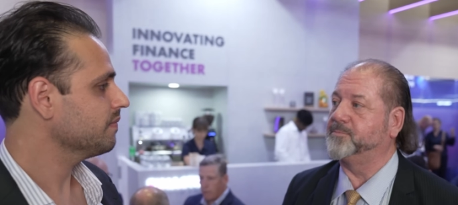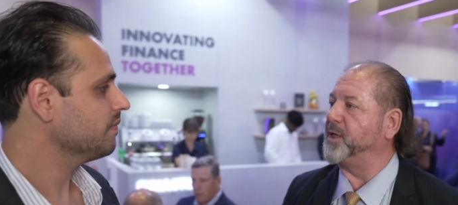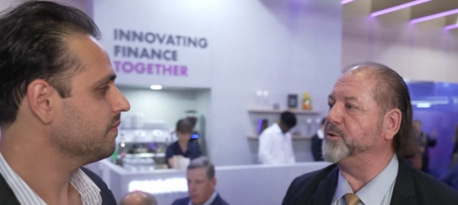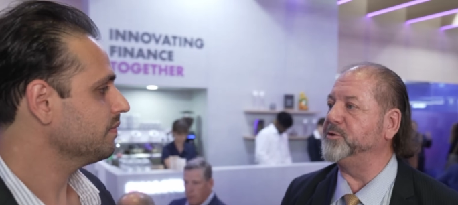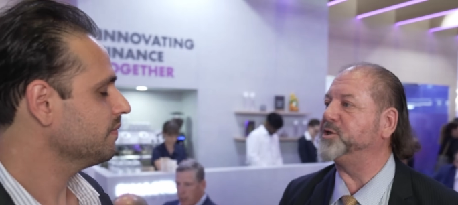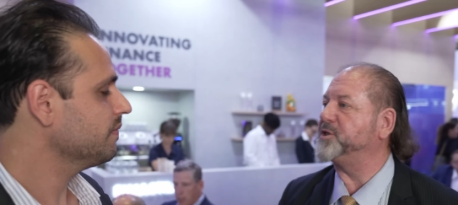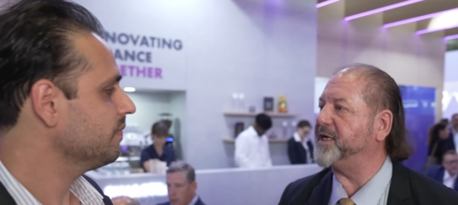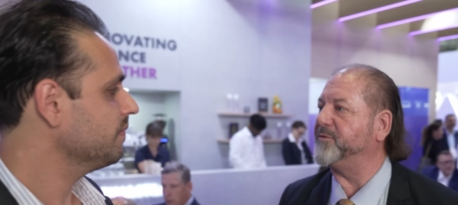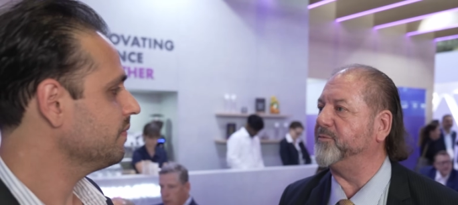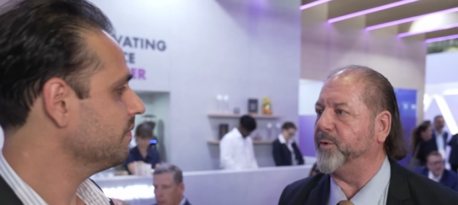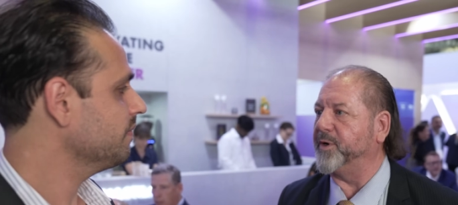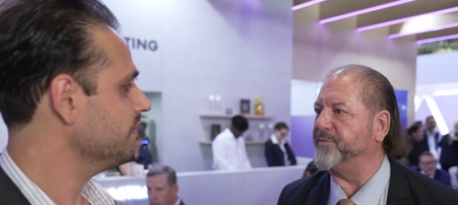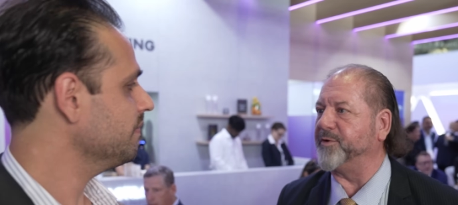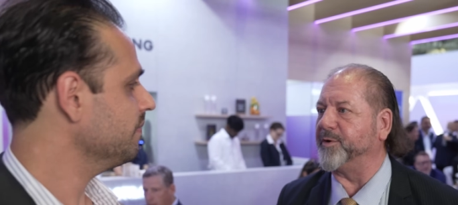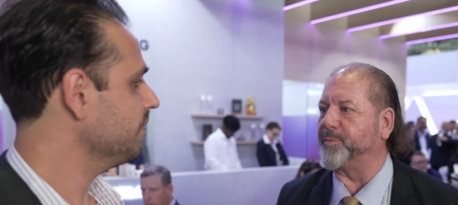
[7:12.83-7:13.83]
Speaker 1: don't just have
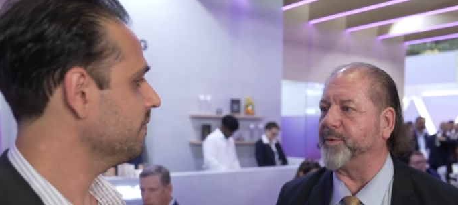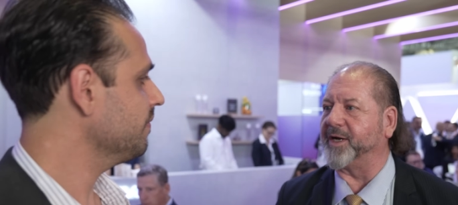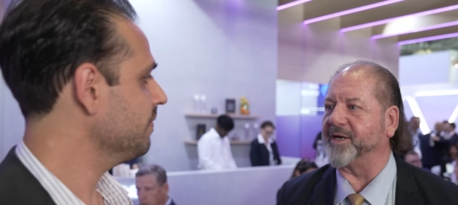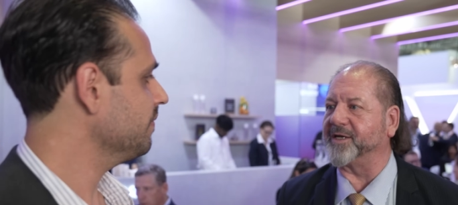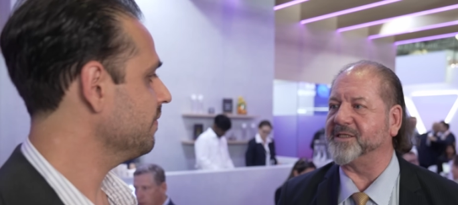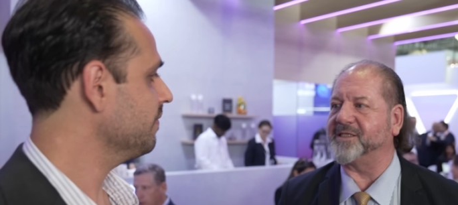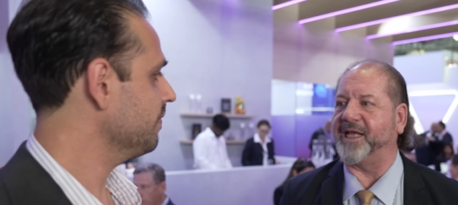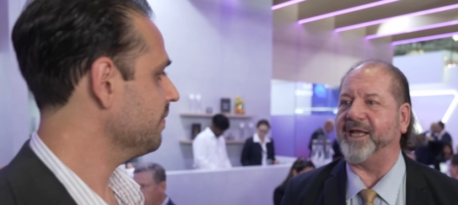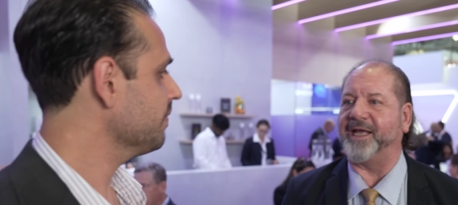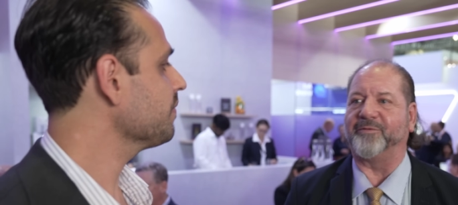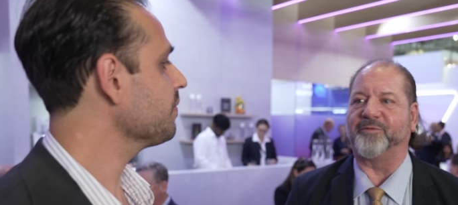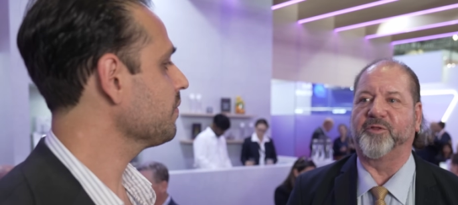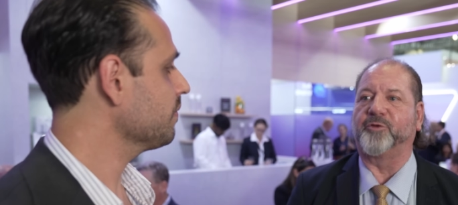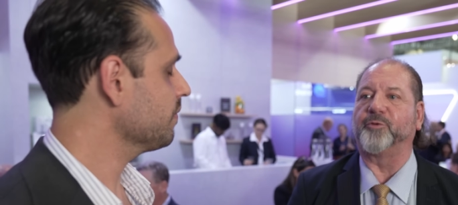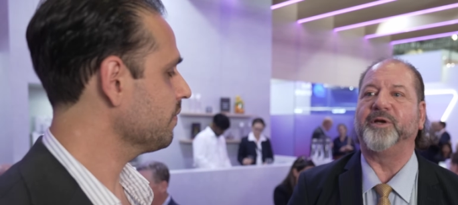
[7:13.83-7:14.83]
one of your products, they have
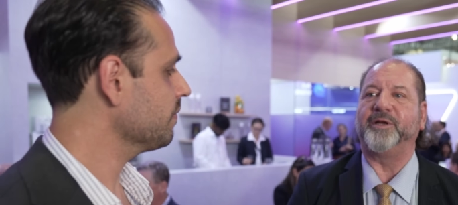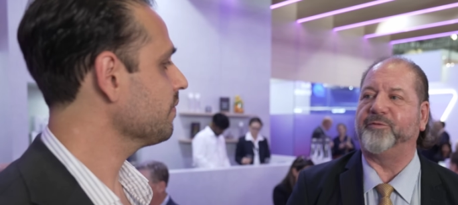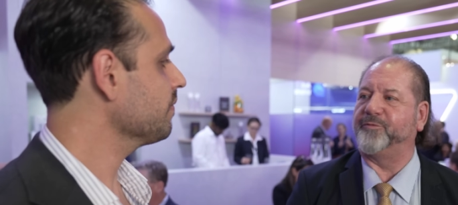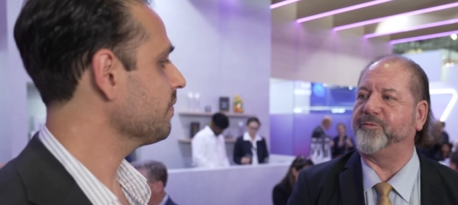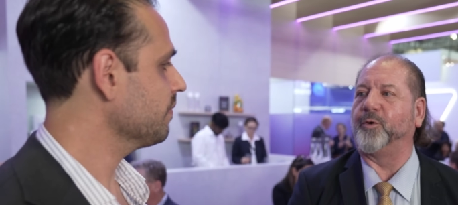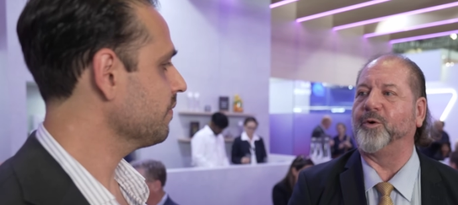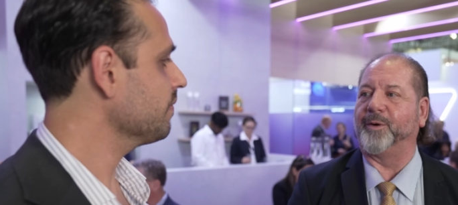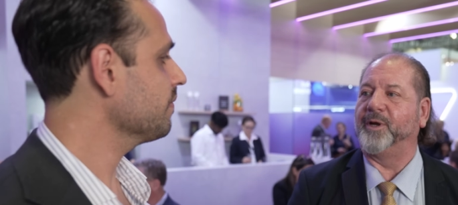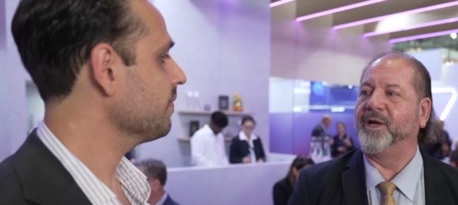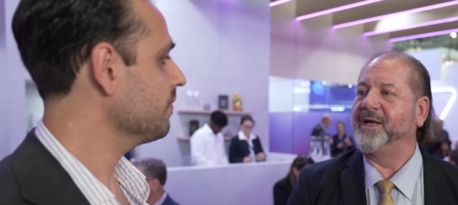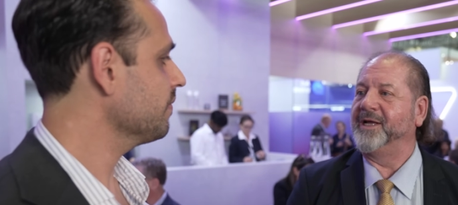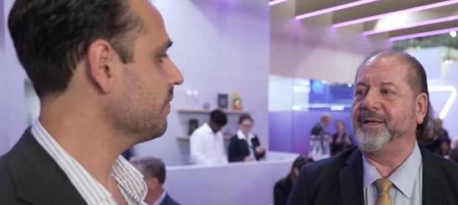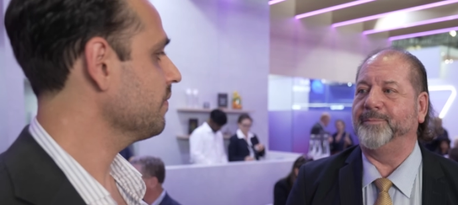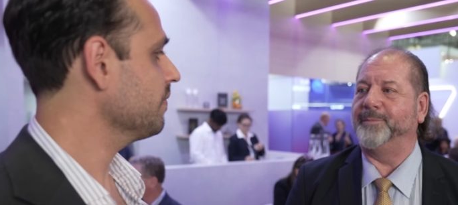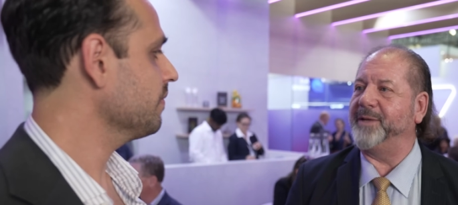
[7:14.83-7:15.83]
three, four,
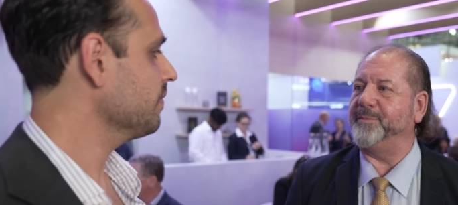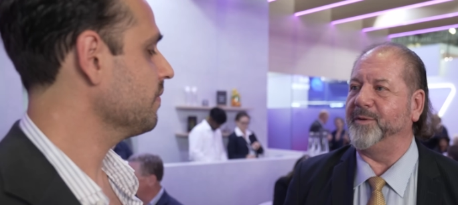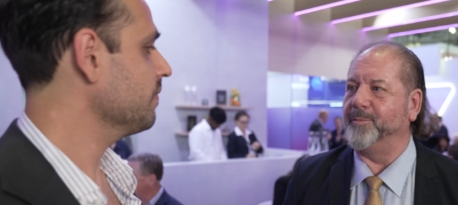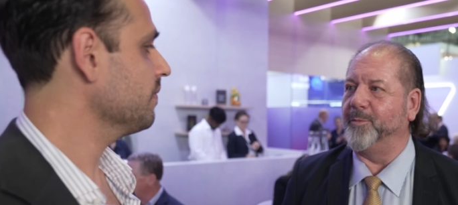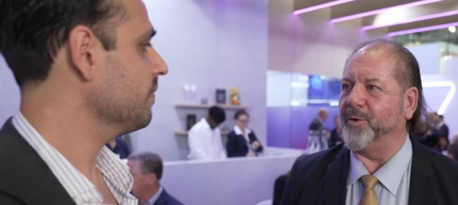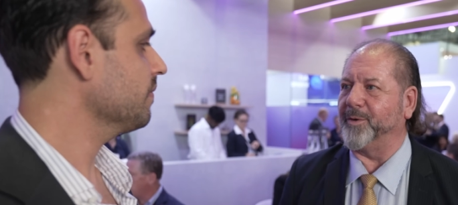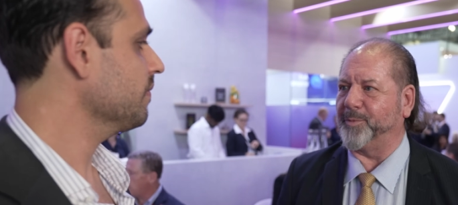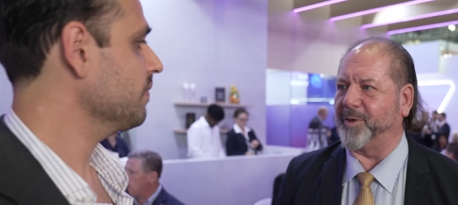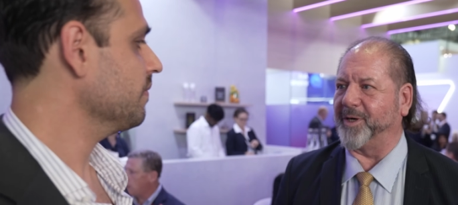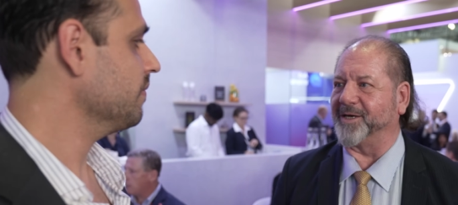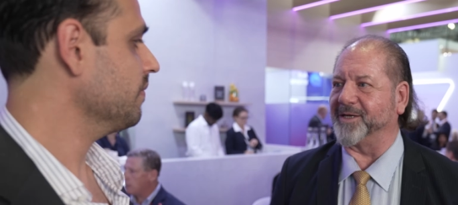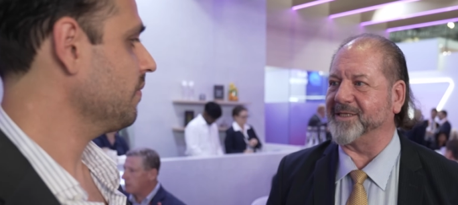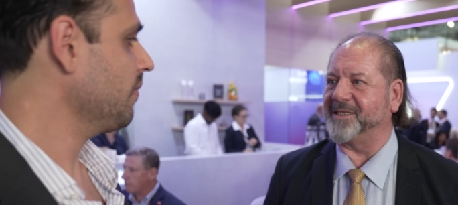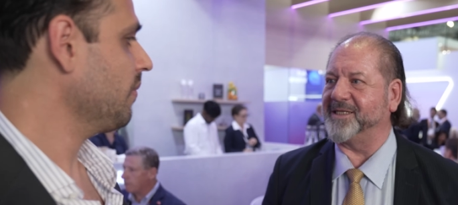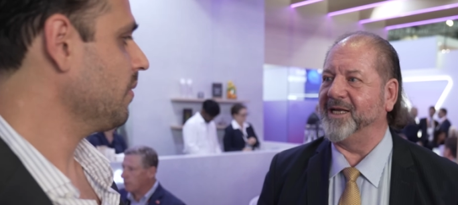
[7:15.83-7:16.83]
maybe more
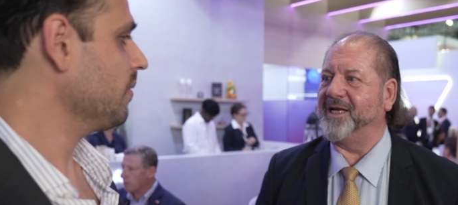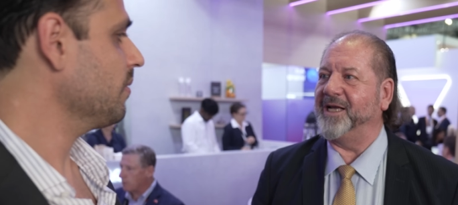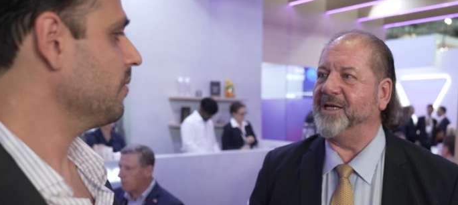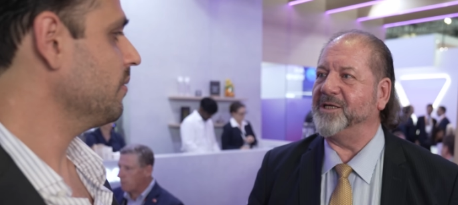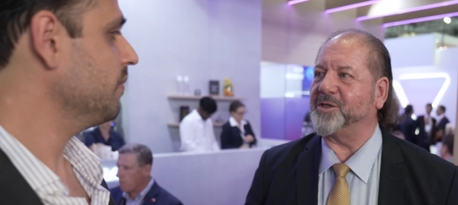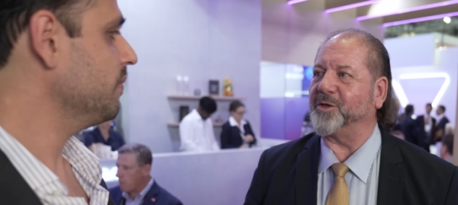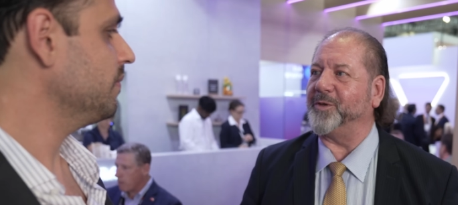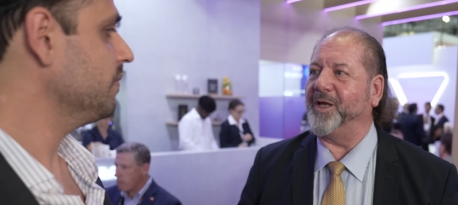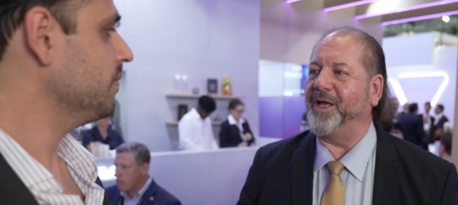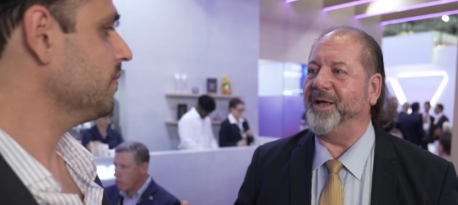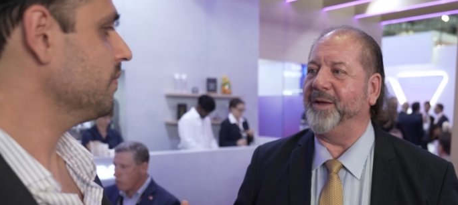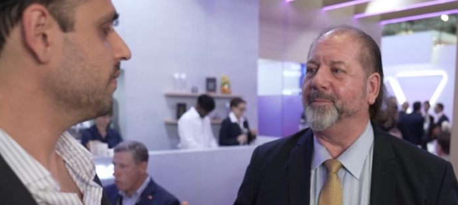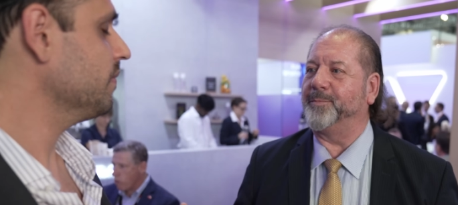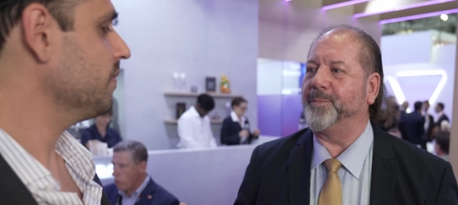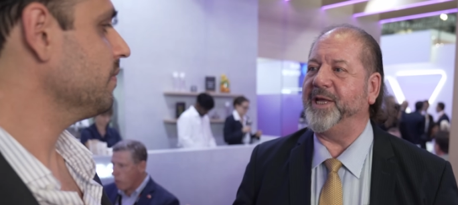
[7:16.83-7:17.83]
products. So
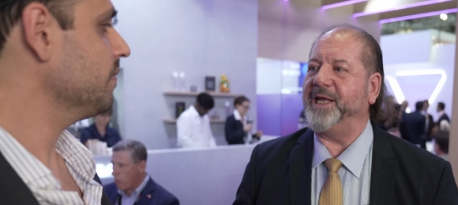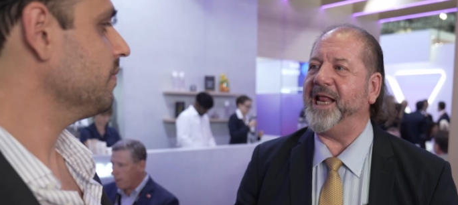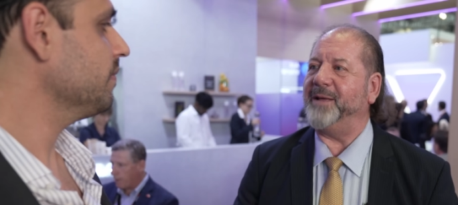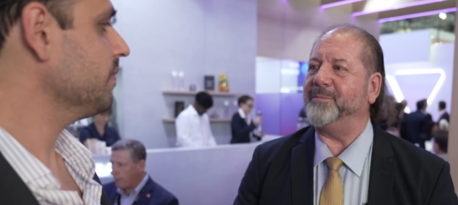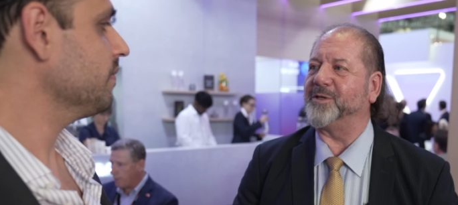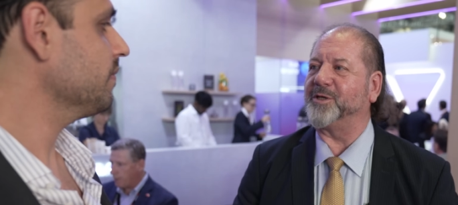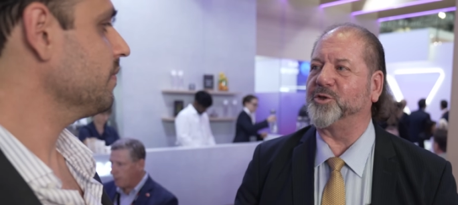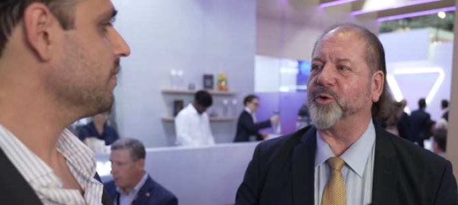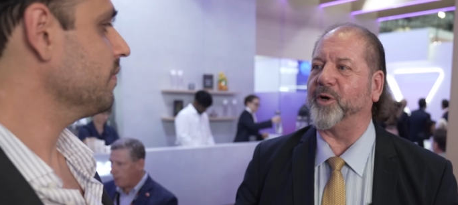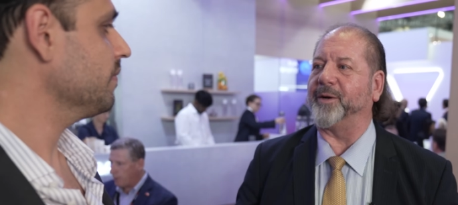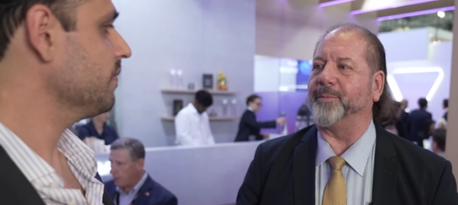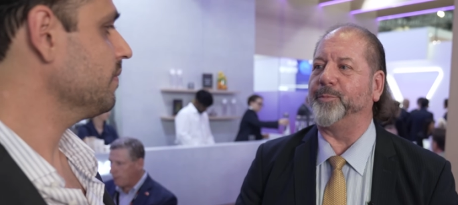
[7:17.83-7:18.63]
being able to try to